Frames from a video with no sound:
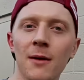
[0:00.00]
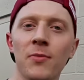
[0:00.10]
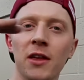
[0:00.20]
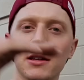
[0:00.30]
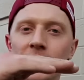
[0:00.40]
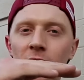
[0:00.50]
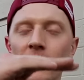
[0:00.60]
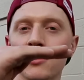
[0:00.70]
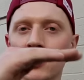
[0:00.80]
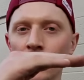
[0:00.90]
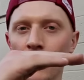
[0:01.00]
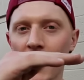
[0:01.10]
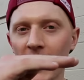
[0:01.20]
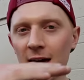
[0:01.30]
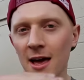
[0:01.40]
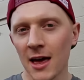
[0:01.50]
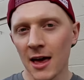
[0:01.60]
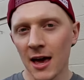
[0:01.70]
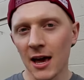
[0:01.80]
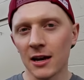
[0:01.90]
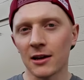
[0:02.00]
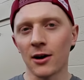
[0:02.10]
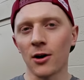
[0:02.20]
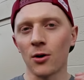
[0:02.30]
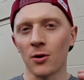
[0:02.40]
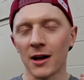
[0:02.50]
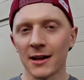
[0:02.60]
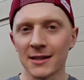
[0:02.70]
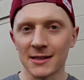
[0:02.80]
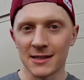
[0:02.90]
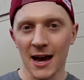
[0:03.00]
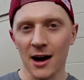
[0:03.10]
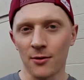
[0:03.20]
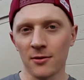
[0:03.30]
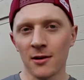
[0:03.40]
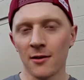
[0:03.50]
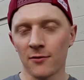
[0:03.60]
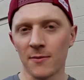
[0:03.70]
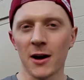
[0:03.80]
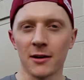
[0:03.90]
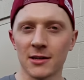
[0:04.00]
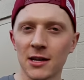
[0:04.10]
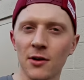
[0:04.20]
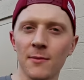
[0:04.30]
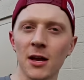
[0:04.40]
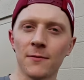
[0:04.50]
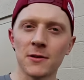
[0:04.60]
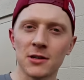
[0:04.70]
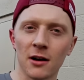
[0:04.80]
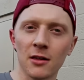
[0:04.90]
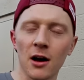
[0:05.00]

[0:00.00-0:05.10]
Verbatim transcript: up than start too high and go down from there. You see what I mean? If you start